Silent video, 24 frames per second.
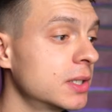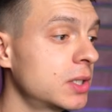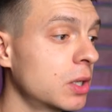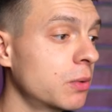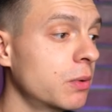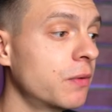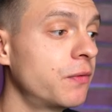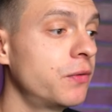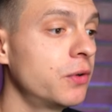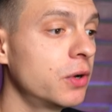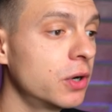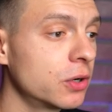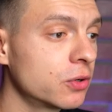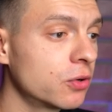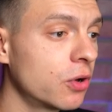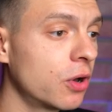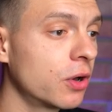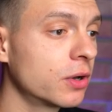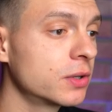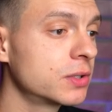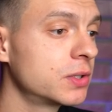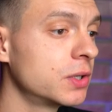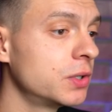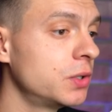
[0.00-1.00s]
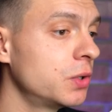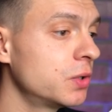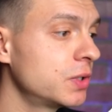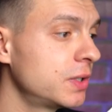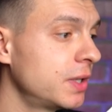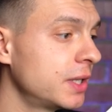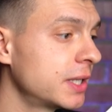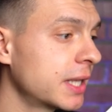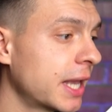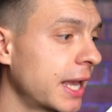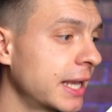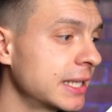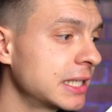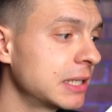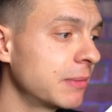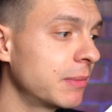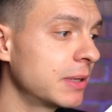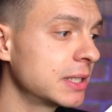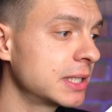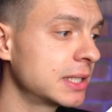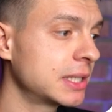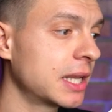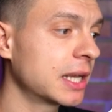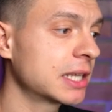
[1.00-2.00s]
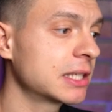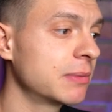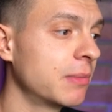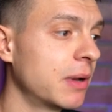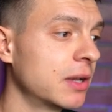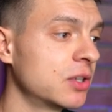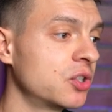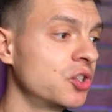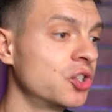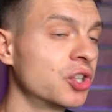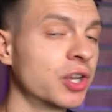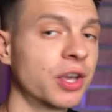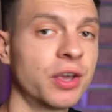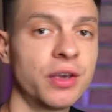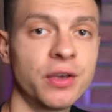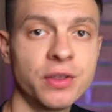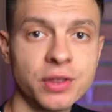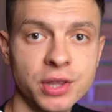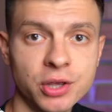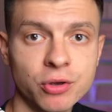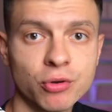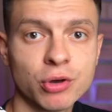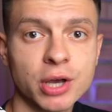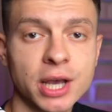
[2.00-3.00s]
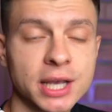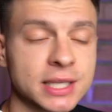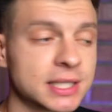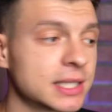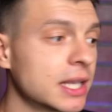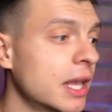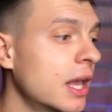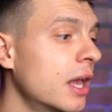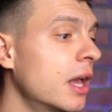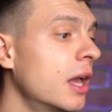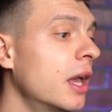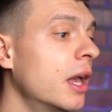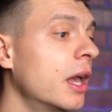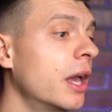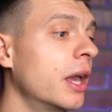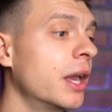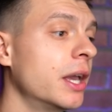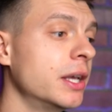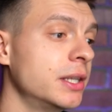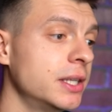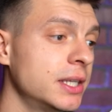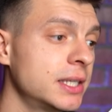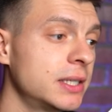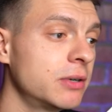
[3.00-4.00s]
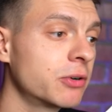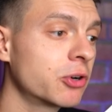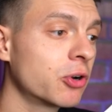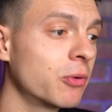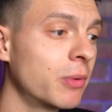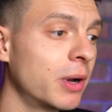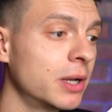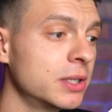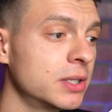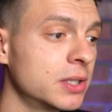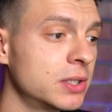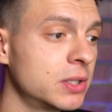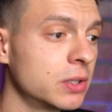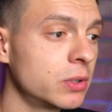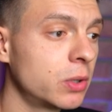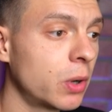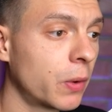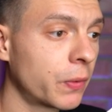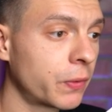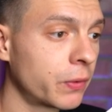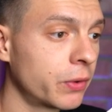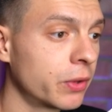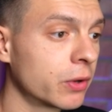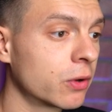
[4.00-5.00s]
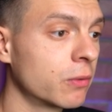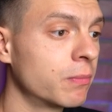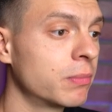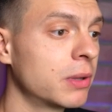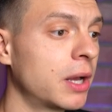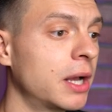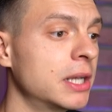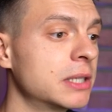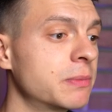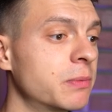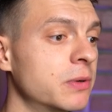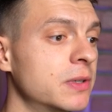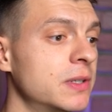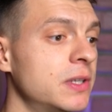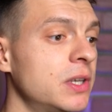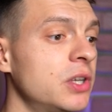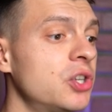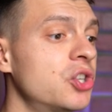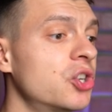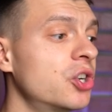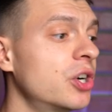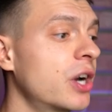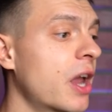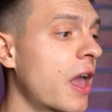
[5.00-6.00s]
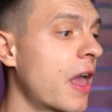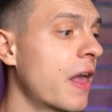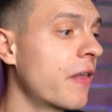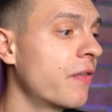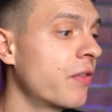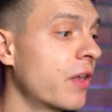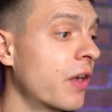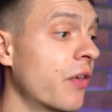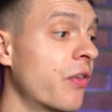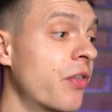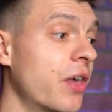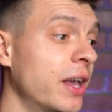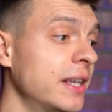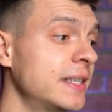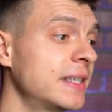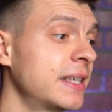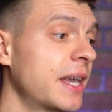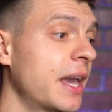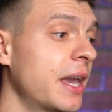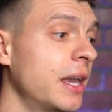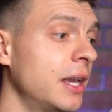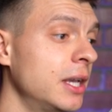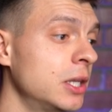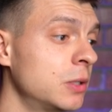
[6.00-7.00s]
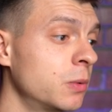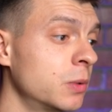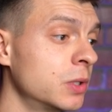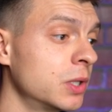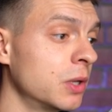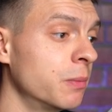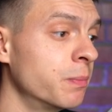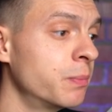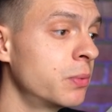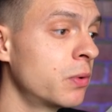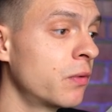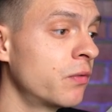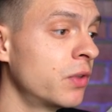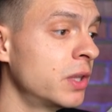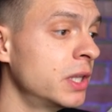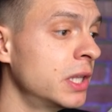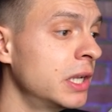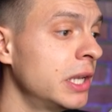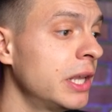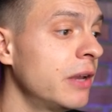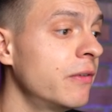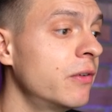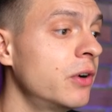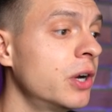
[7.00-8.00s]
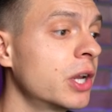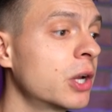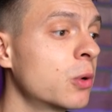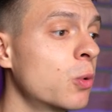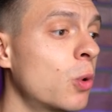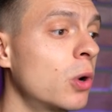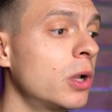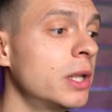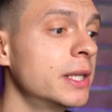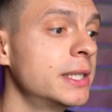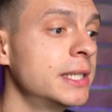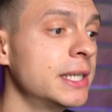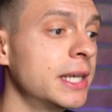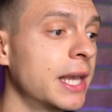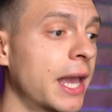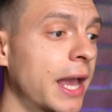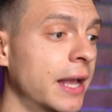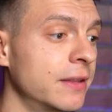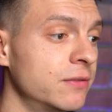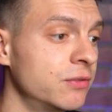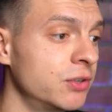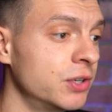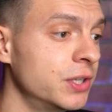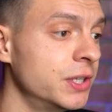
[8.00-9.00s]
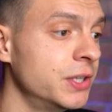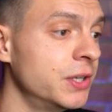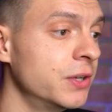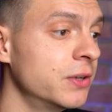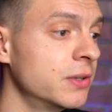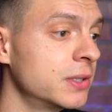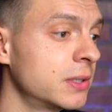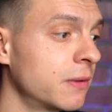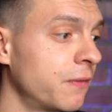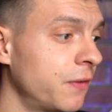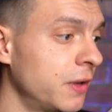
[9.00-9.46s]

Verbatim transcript: So if you're going to use this S M S text messaging in the U S, it is recommended to go through the compliance procedure, and they say it would improve the delivery quality and reduce